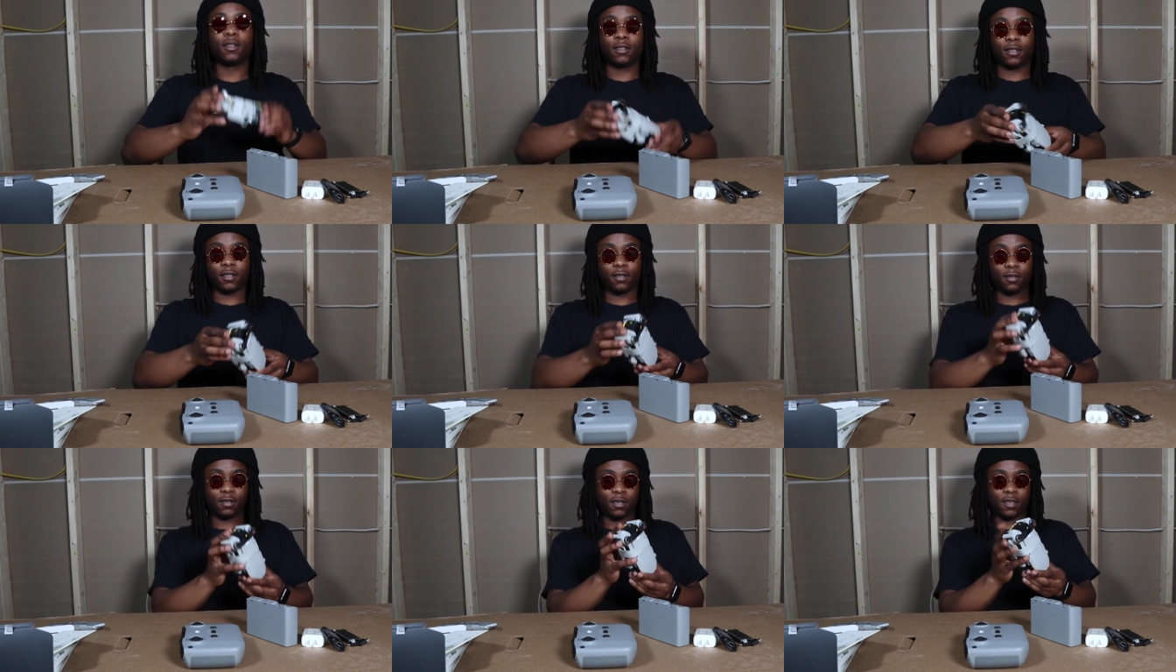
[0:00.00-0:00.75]
See,
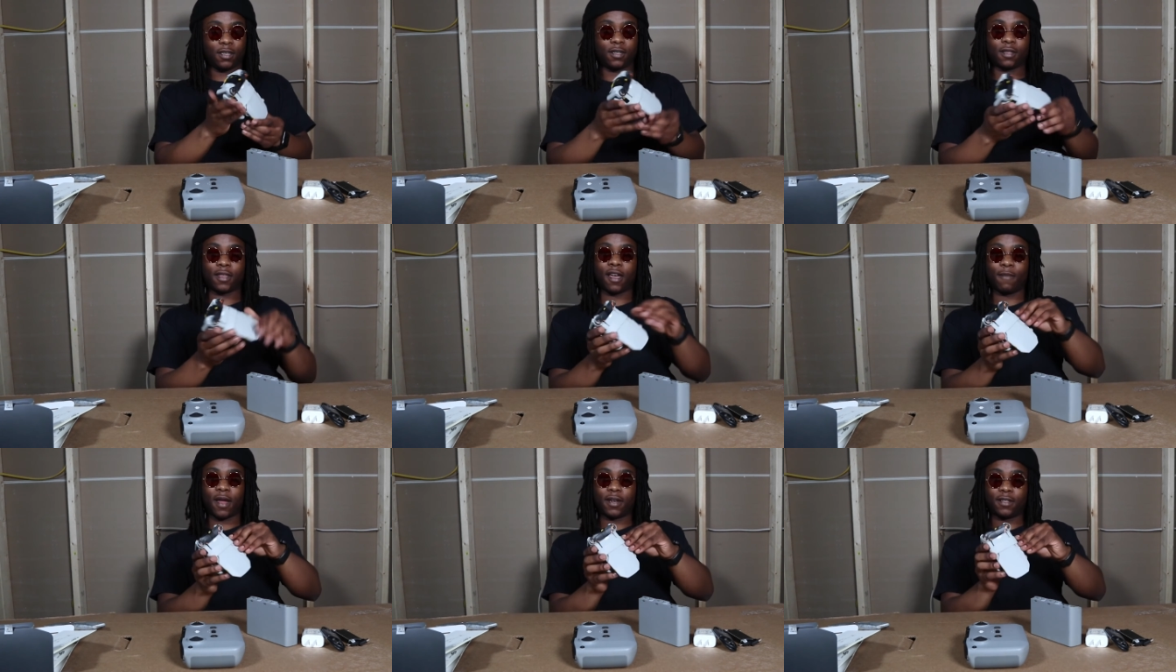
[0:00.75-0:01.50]
this is the thing
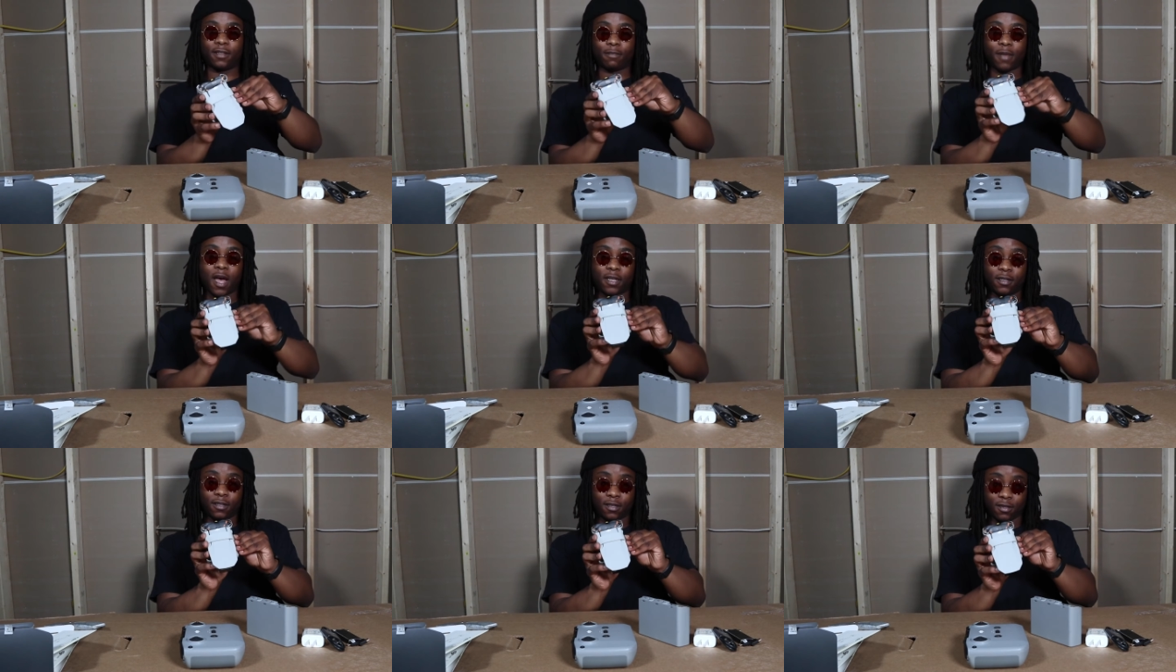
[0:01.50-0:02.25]
about this
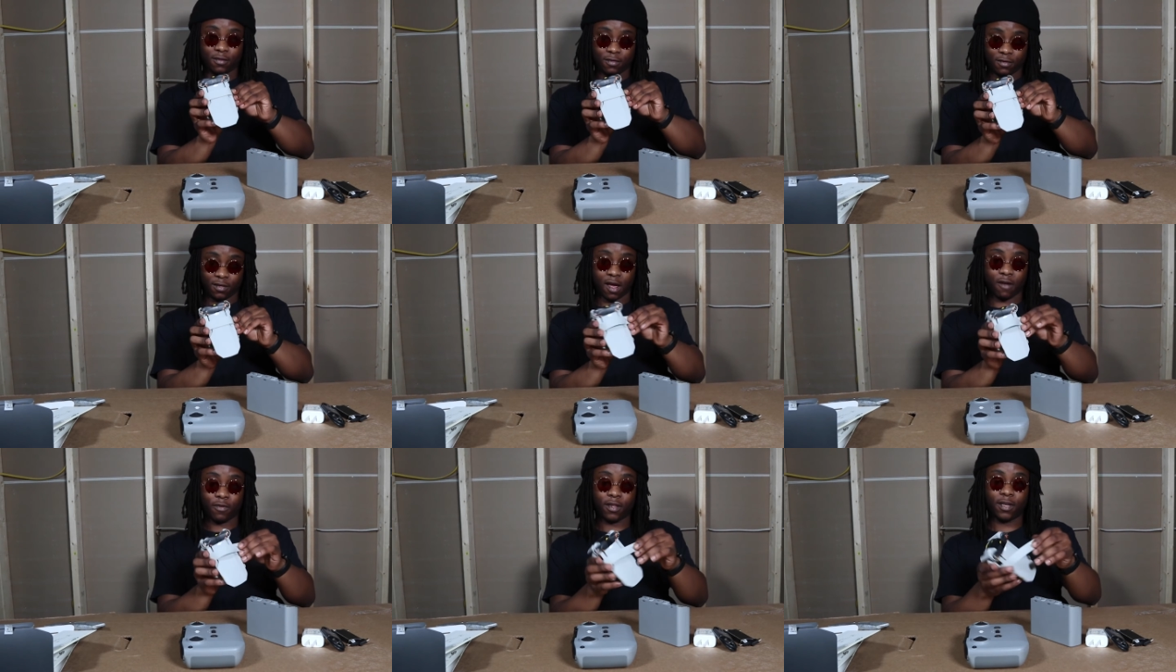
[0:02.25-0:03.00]
unboxing stuff. Y'all
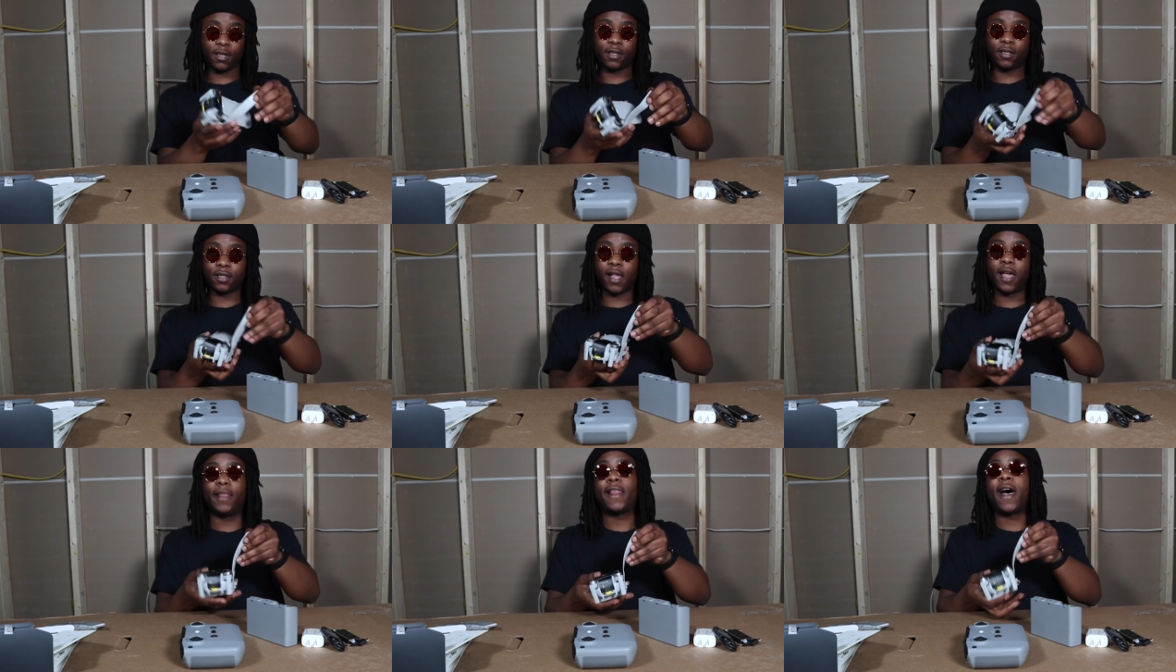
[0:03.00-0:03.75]
really get this
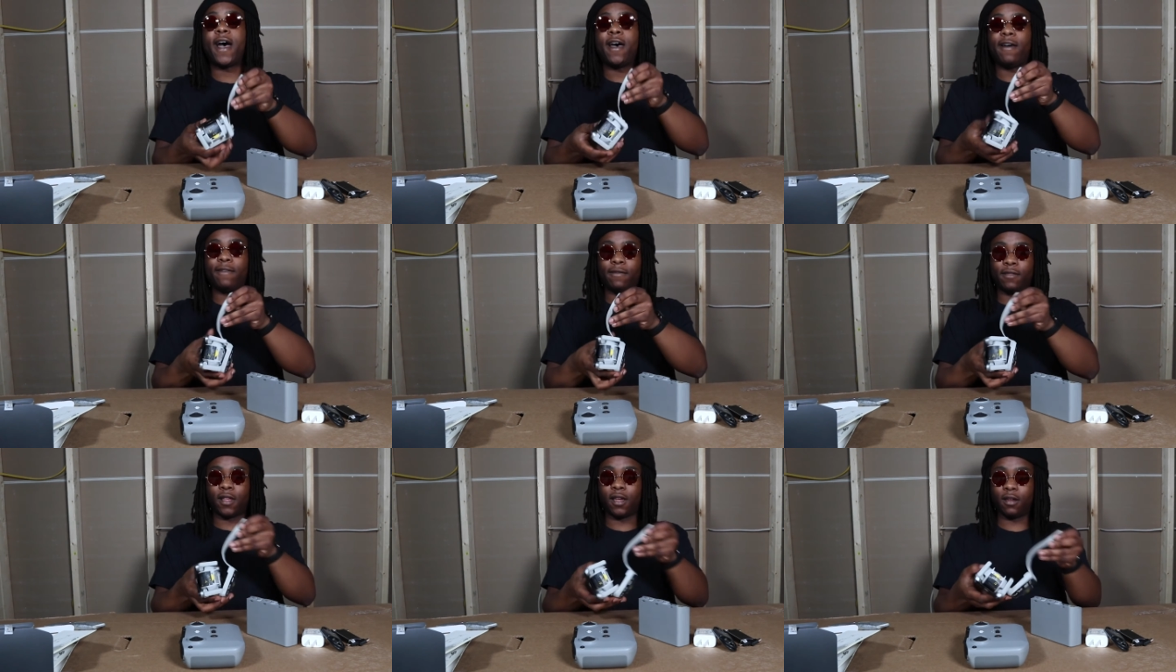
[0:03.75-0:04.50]
like live.
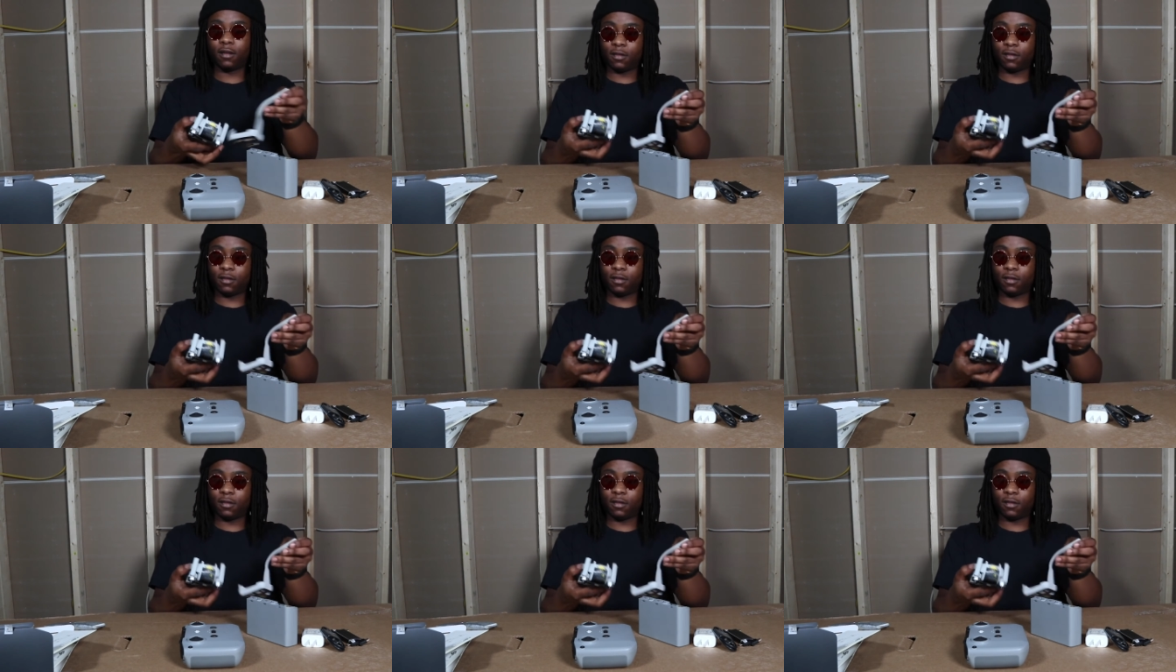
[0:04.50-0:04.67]
Like,